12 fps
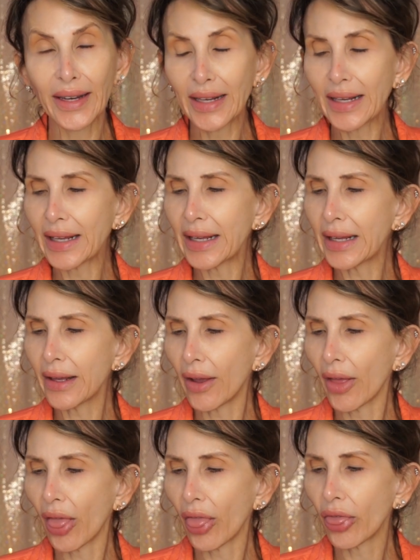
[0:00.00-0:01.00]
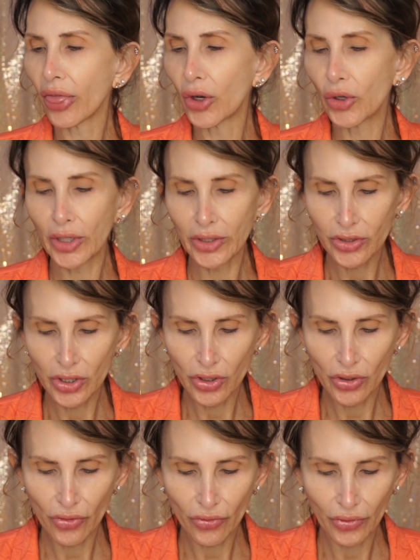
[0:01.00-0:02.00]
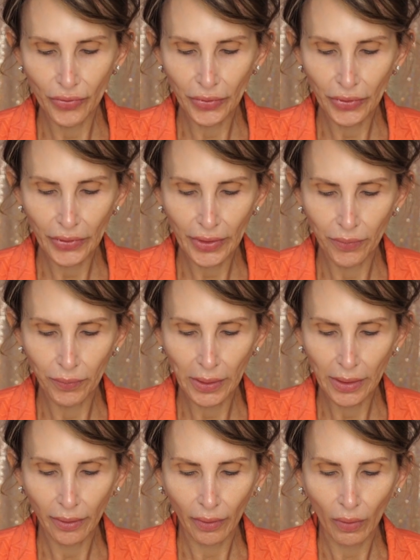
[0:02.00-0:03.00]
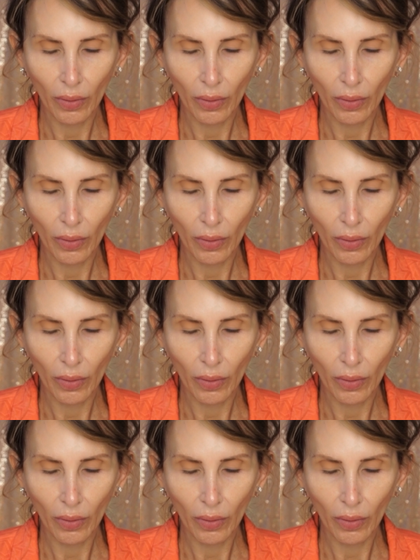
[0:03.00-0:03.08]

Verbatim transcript: E32 from Sigma.